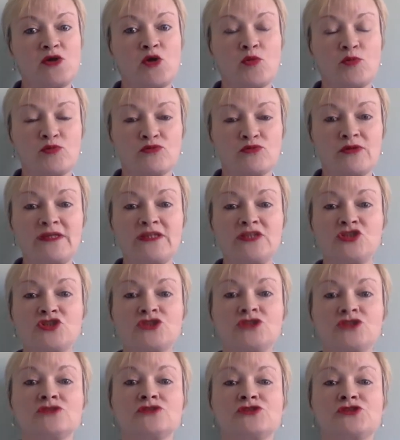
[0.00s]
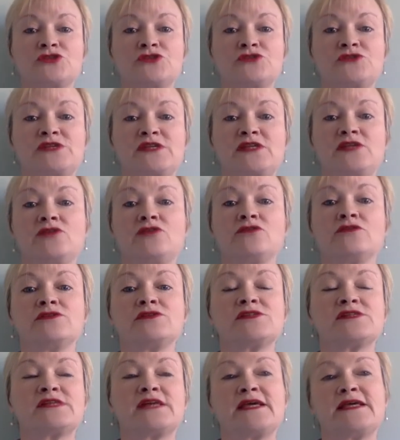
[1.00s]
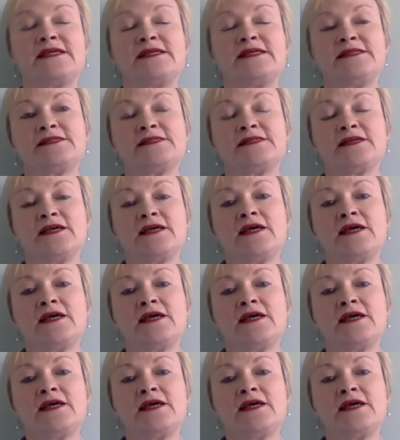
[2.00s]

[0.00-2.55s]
operational duty on the state